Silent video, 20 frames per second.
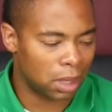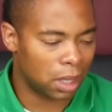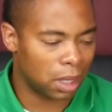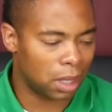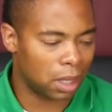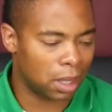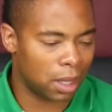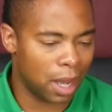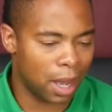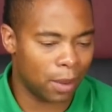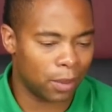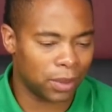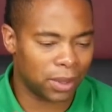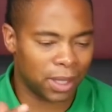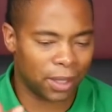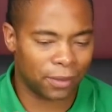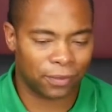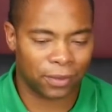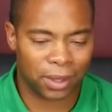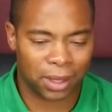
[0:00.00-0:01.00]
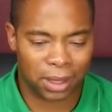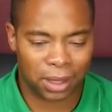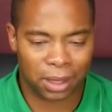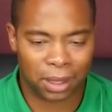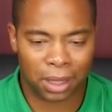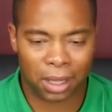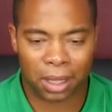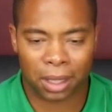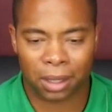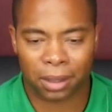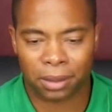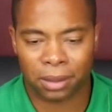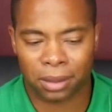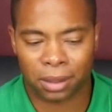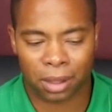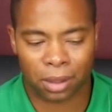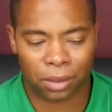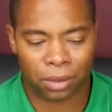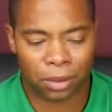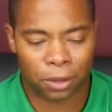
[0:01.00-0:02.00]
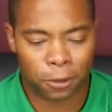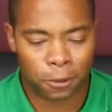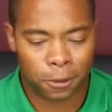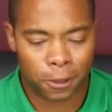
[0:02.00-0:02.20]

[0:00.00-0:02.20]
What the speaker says: I would definitely, you know,